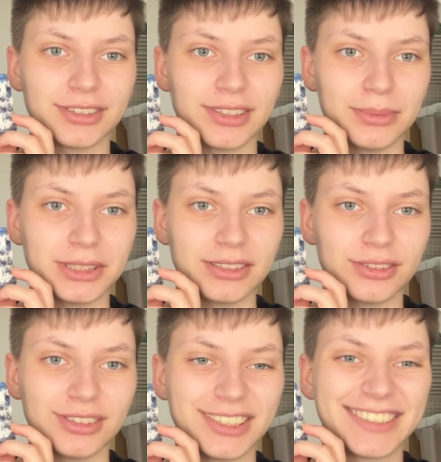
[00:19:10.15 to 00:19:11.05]
and my
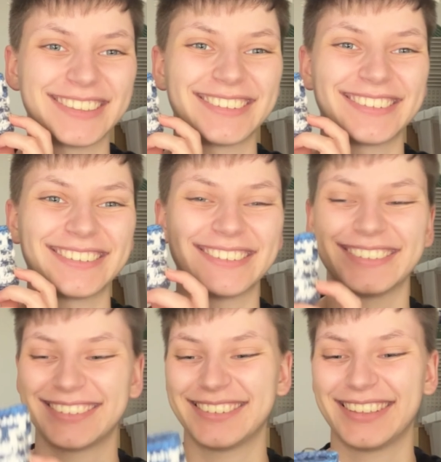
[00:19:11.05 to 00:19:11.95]
sister.
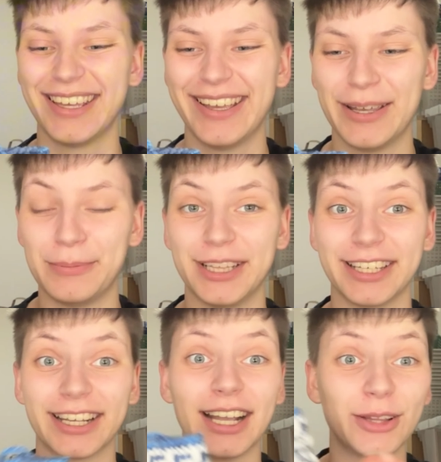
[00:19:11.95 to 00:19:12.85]
Be like,
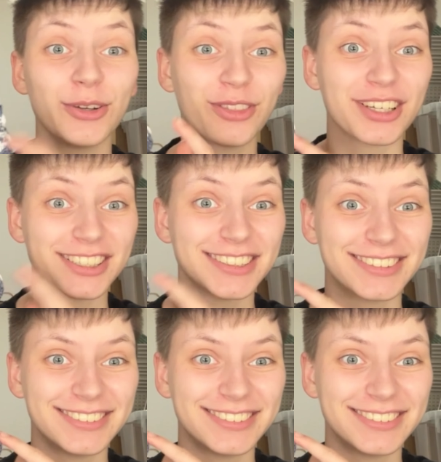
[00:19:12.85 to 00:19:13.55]
I learned this.